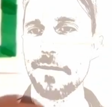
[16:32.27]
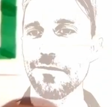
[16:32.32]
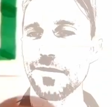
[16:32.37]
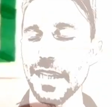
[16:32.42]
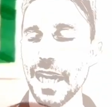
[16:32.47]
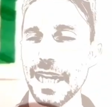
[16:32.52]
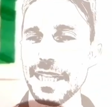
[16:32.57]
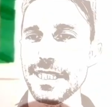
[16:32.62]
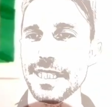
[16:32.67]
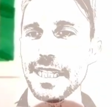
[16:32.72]

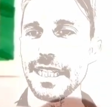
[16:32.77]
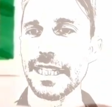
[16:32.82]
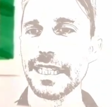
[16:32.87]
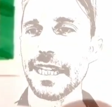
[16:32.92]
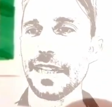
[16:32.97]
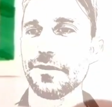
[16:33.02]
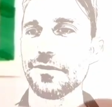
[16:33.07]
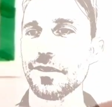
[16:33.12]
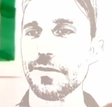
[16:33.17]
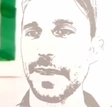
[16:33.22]
Velocity
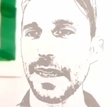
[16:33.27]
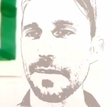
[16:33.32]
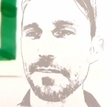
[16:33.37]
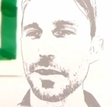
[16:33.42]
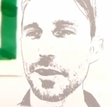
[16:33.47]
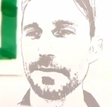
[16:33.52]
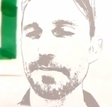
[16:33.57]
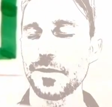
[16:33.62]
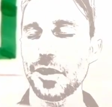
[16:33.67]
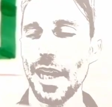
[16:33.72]
again for me, I'm
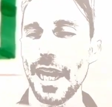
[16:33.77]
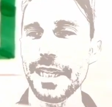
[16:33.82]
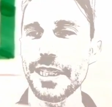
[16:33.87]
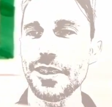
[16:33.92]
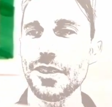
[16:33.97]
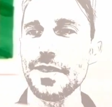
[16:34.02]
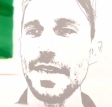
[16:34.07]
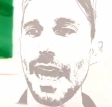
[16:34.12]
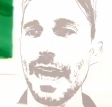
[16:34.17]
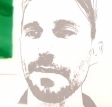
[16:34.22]
trying to
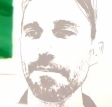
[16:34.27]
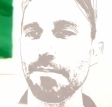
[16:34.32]
do that in